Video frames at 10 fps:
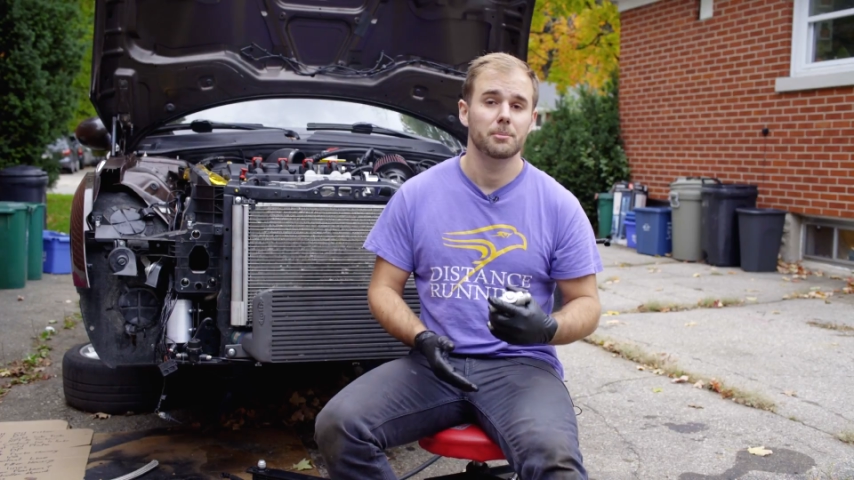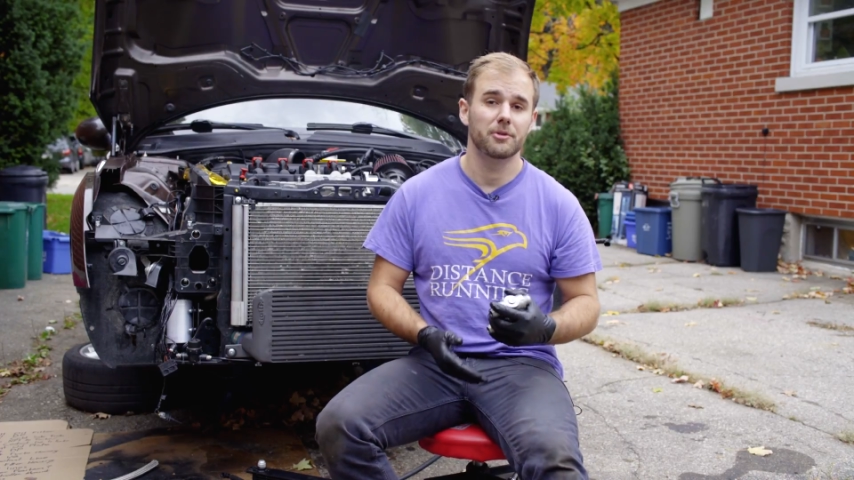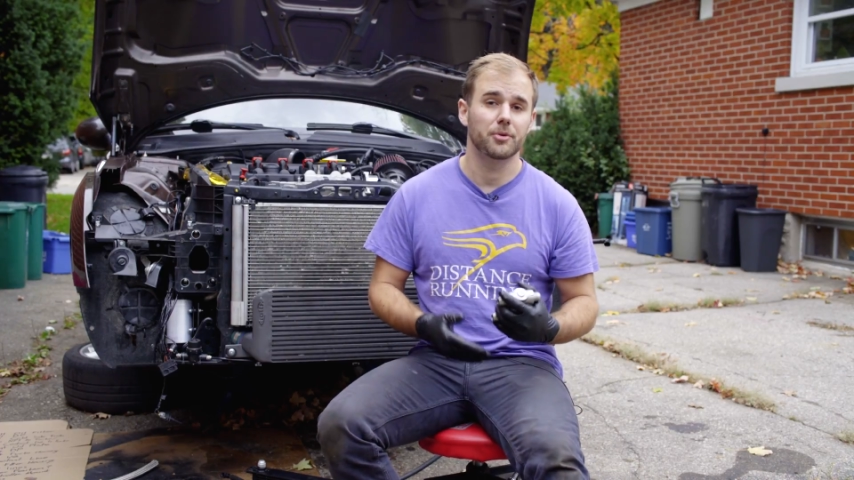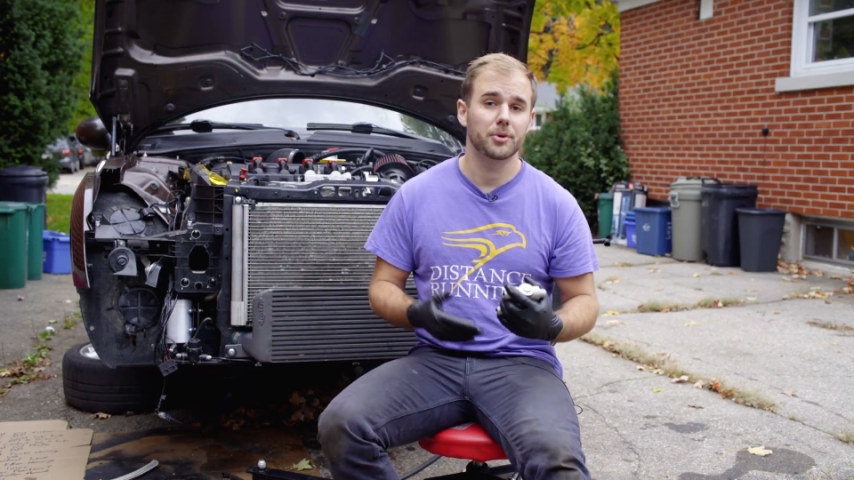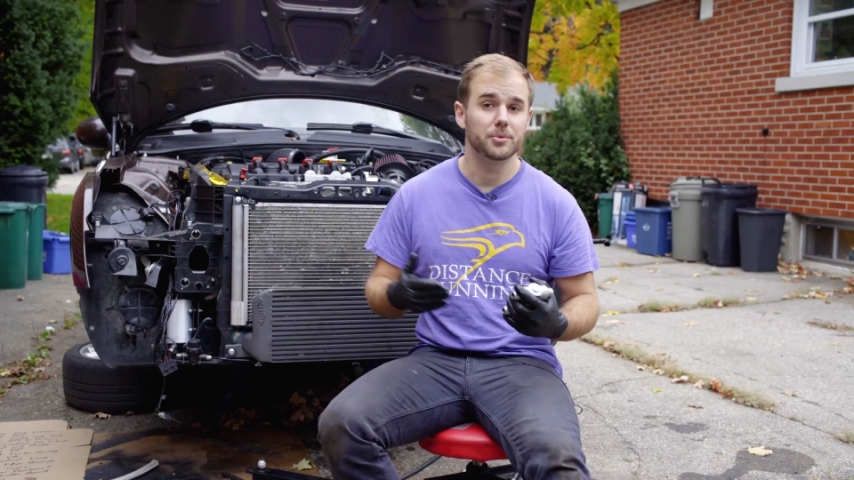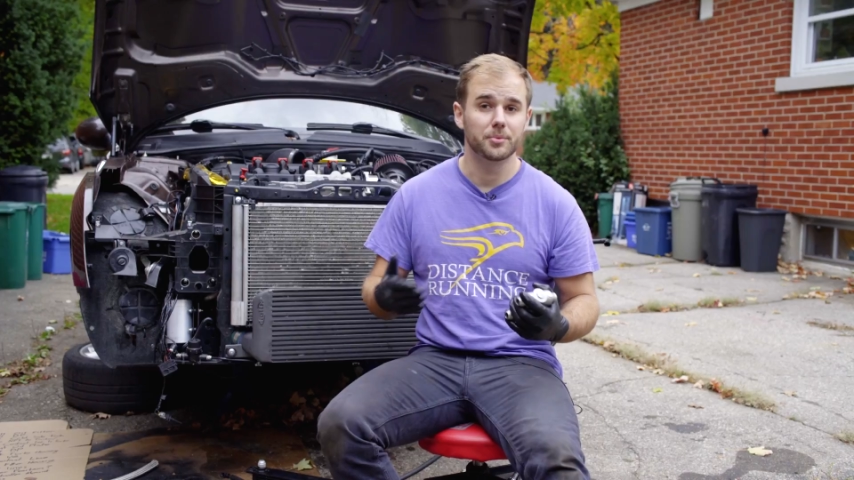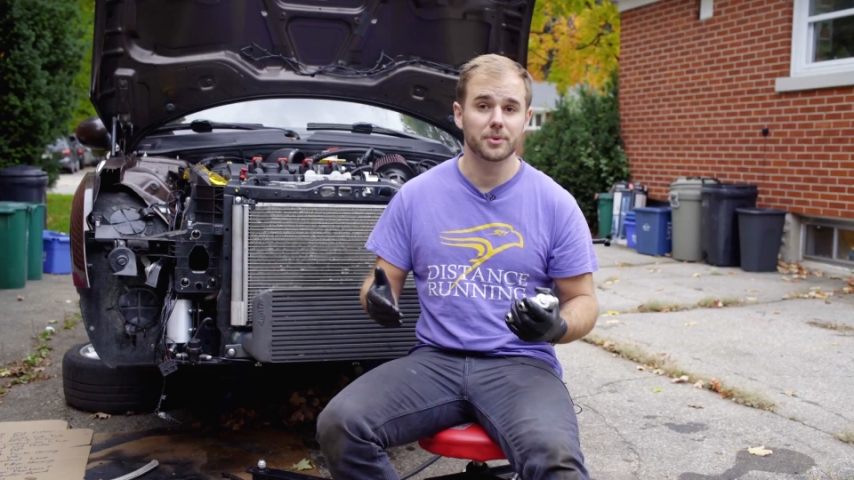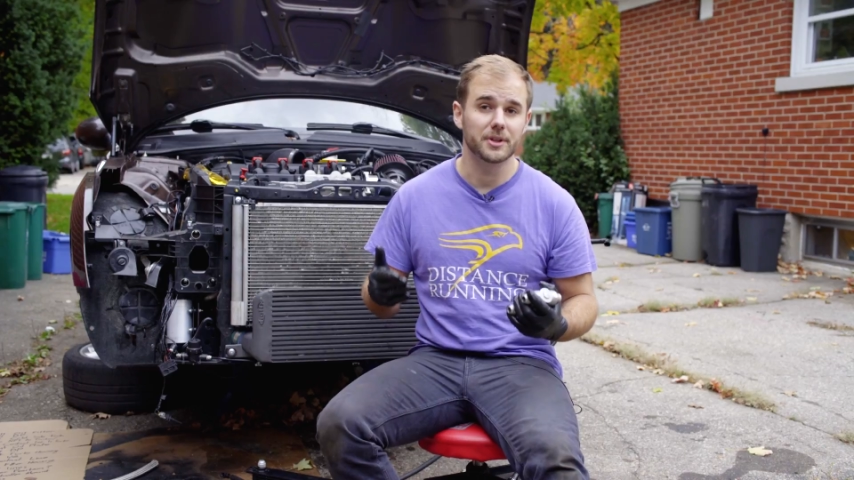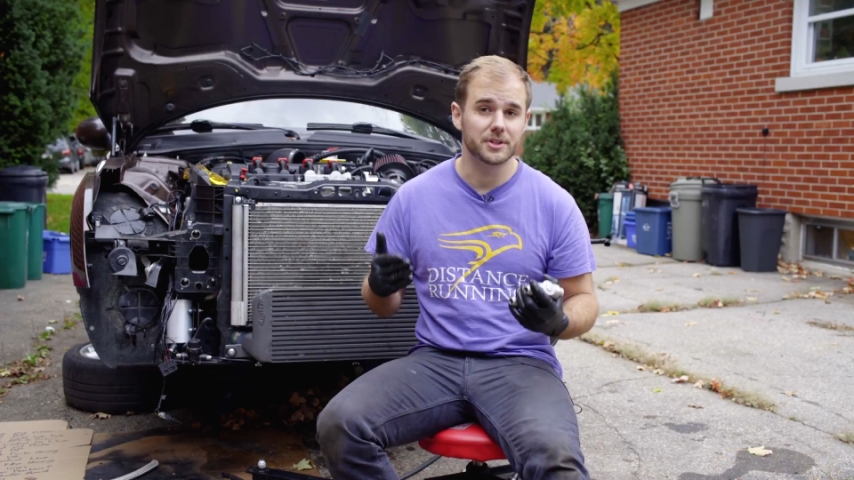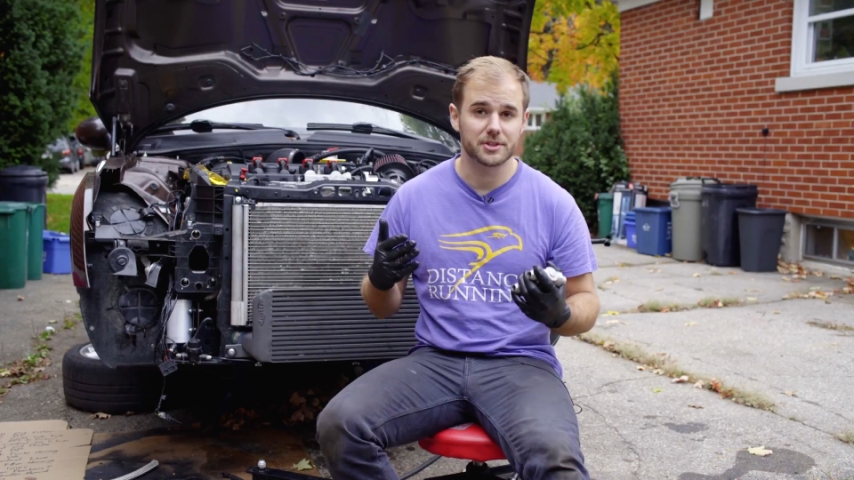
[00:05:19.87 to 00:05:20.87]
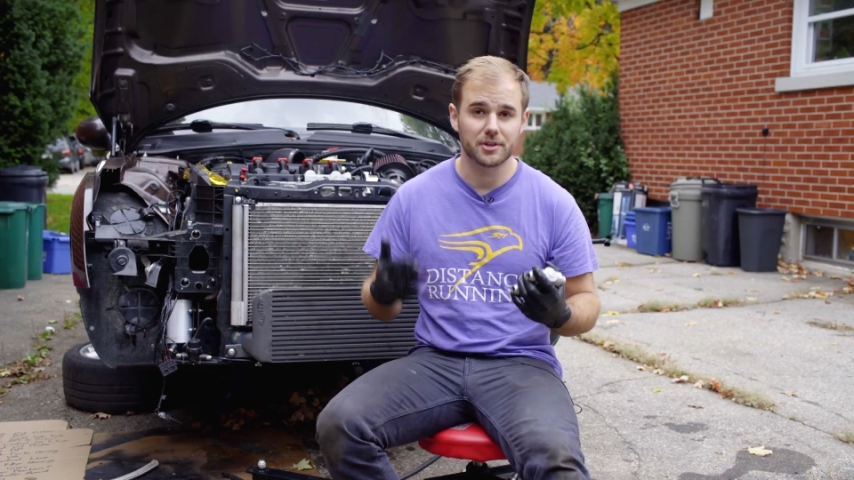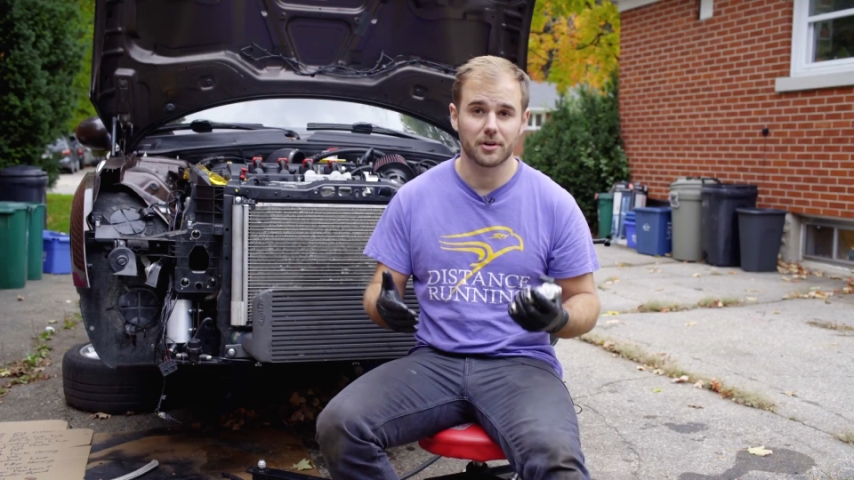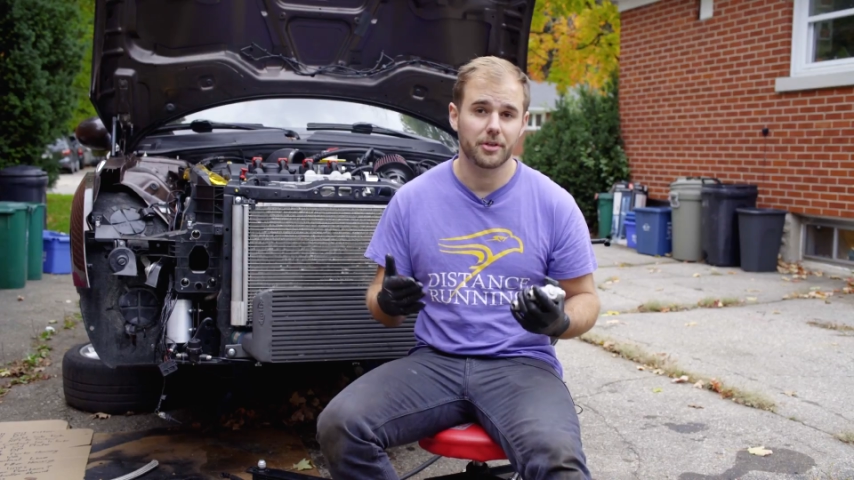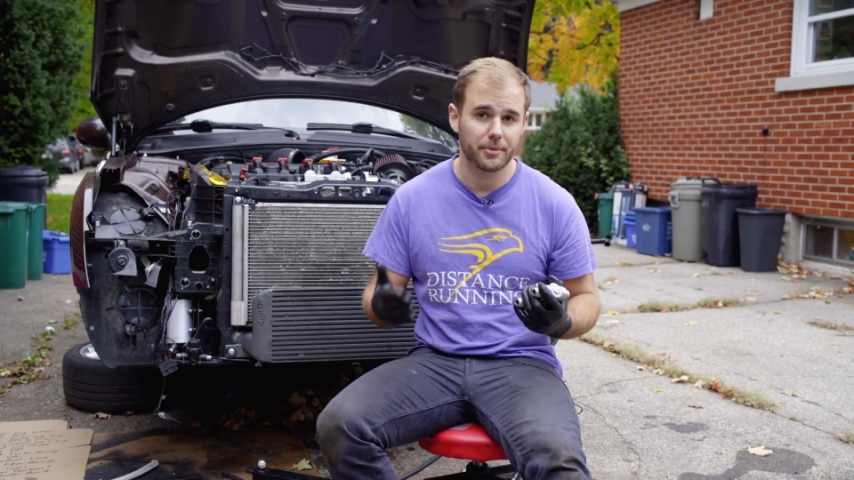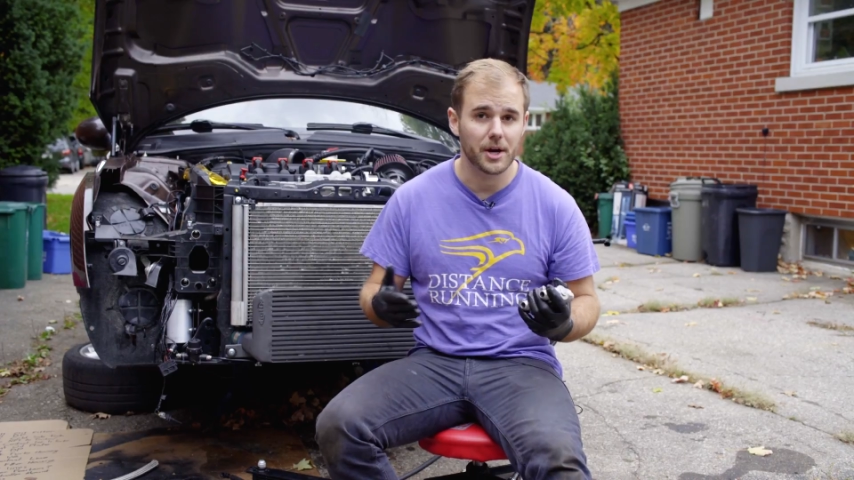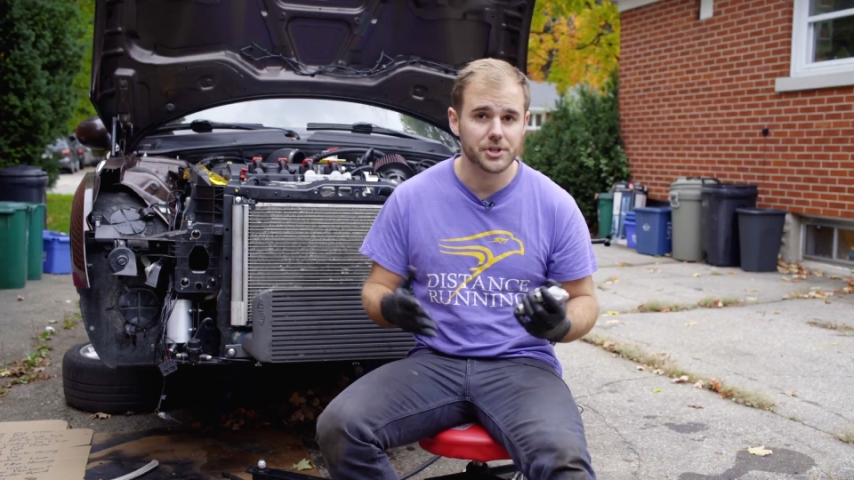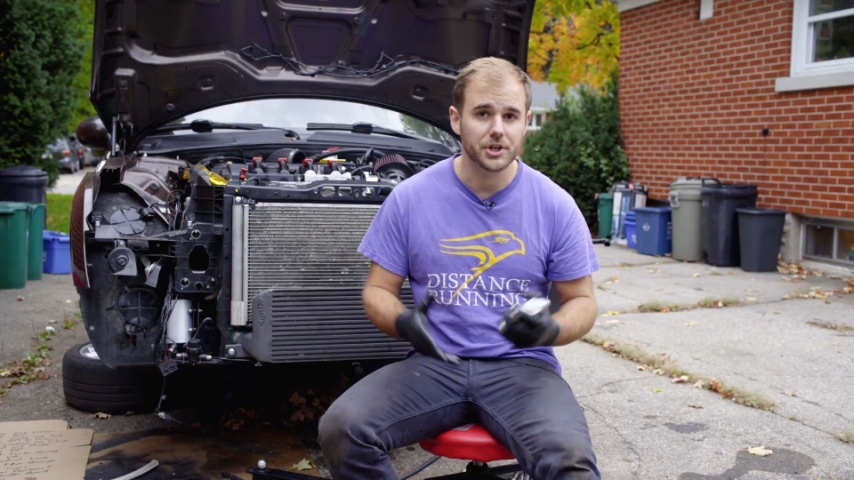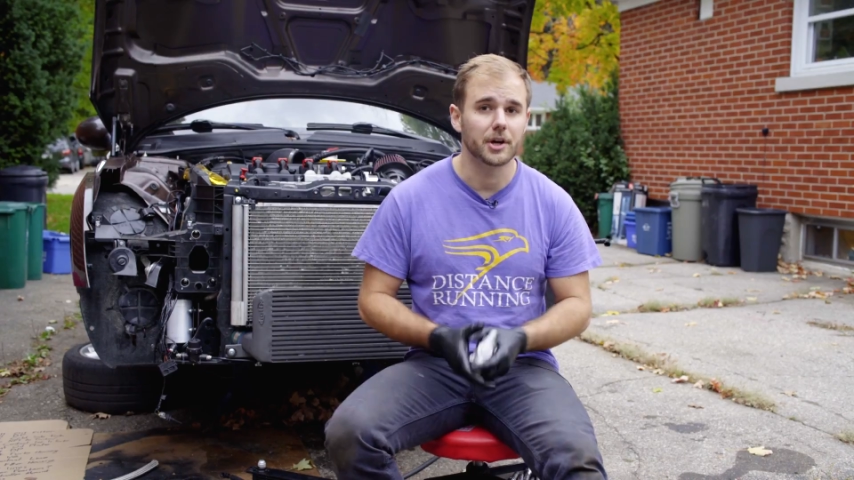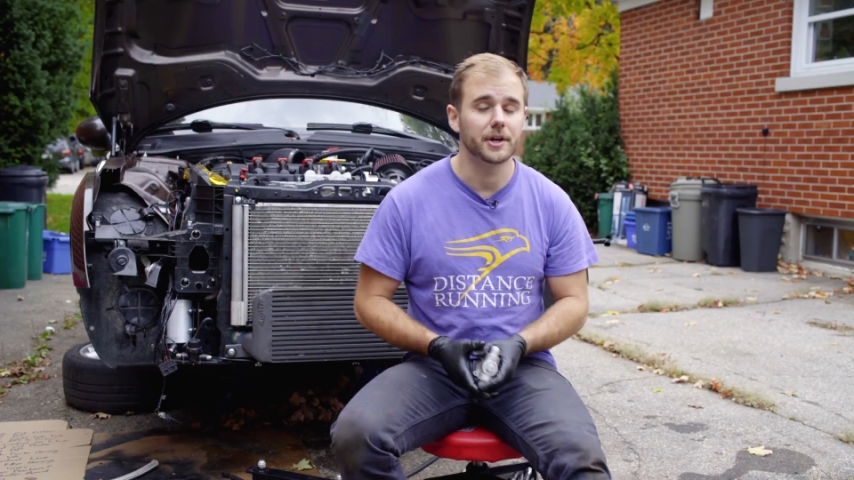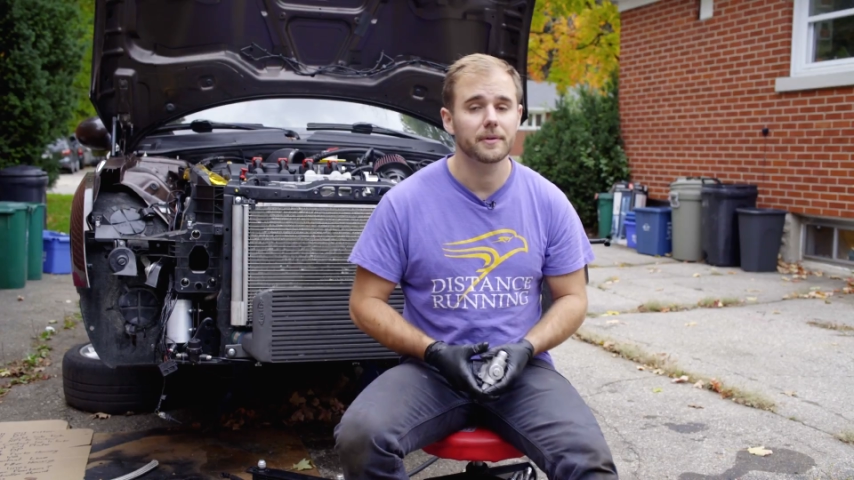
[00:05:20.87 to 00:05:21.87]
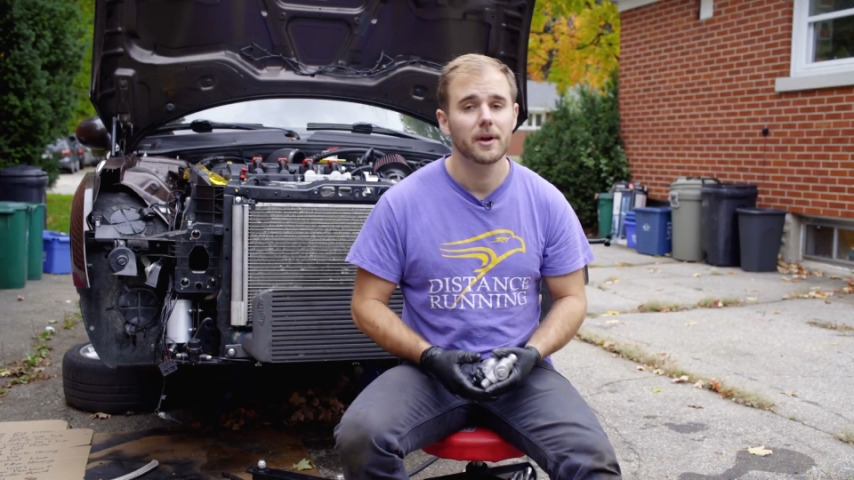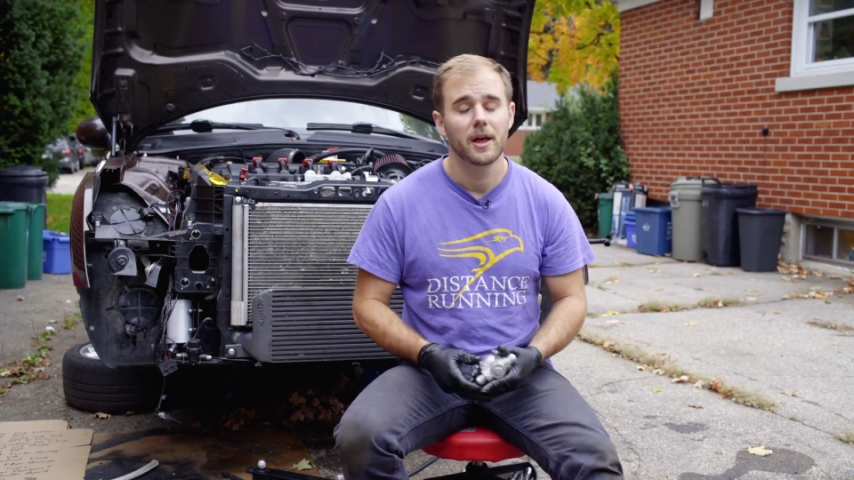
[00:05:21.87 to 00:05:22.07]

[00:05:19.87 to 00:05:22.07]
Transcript: before you really start thrashing on it.